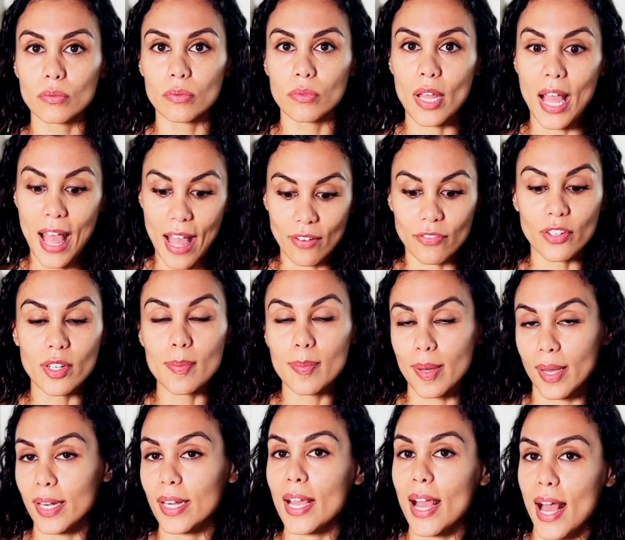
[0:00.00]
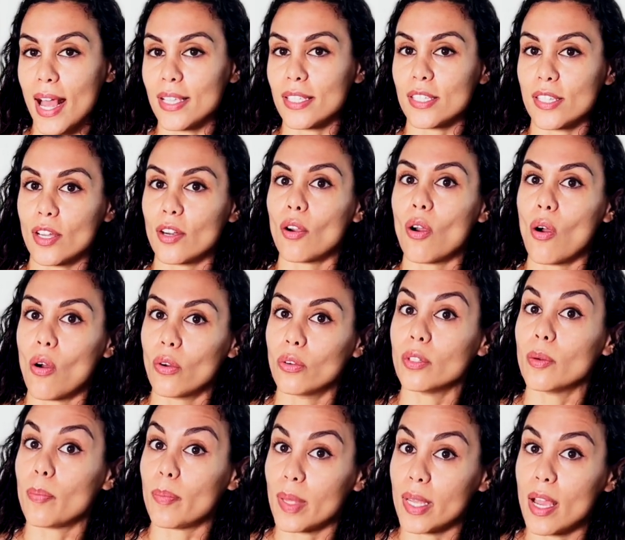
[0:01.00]
Everybody has their own
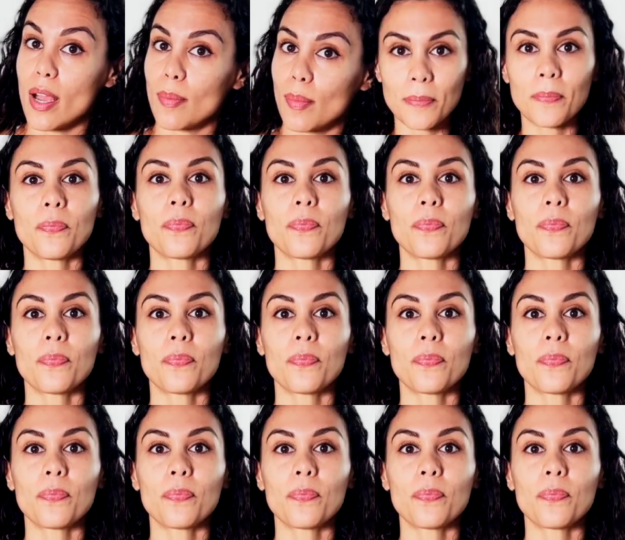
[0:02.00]
BMR.